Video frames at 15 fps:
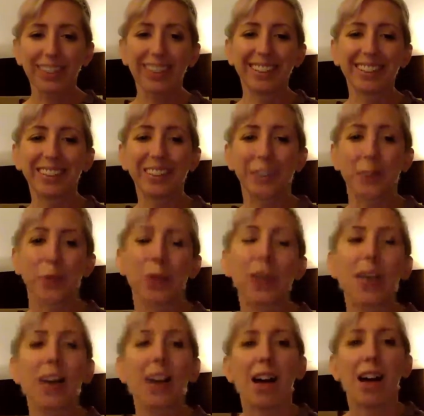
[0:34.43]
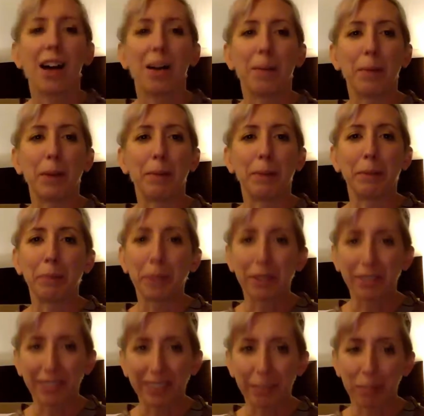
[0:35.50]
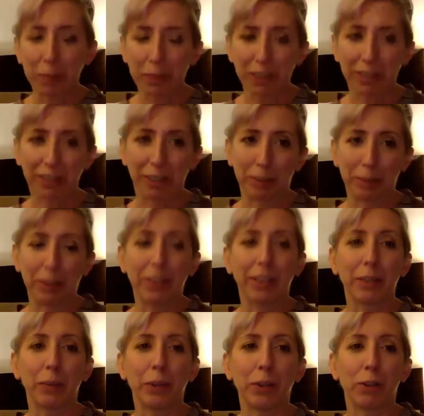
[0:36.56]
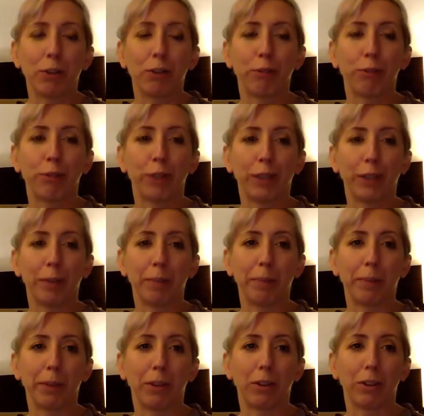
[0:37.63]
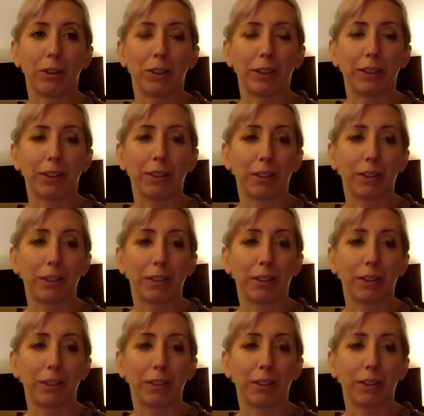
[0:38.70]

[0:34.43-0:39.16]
And so, amid much excitement, they went off on